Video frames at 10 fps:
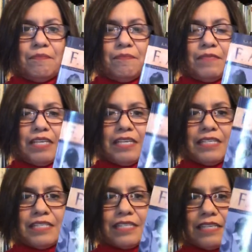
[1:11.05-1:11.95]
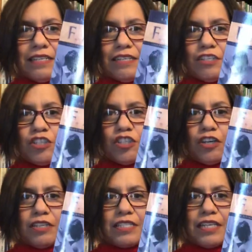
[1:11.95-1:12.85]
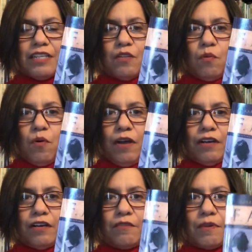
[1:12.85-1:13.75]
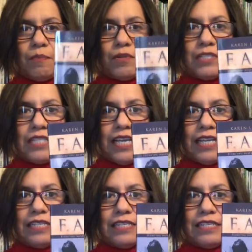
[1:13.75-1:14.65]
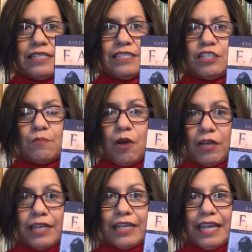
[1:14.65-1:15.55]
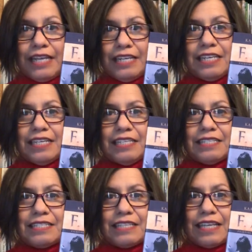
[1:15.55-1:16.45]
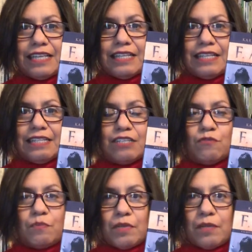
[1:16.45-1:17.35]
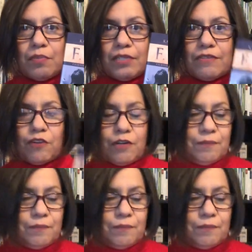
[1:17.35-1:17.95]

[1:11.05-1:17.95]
These sharks in the water represent demonic entities. And then this would be a believer,